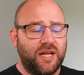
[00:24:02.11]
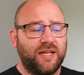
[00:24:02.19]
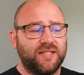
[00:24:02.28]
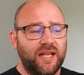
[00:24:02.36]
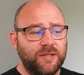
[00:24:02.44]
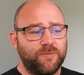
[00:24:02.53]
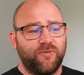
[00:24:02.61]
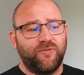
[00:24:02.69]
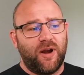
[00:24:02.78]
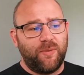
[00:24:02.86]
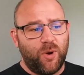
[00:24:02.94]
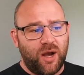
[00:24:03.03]
extensible
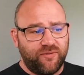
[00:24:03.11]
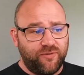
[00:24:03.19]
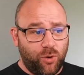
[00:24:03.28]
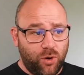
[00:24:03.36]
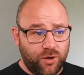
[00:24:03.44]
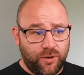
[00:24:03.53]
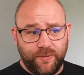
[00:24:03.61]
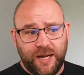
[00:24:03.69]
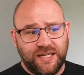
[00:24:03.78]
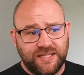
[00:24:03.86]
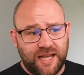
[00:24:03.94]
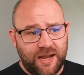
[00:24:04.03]
framework for
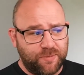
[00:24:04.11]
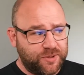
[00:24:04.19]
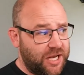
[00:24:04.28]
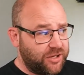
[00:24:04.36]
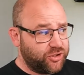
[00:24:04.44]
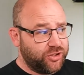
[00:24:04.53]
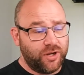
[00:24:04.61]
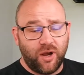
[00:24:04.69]
Kubernetes data protection.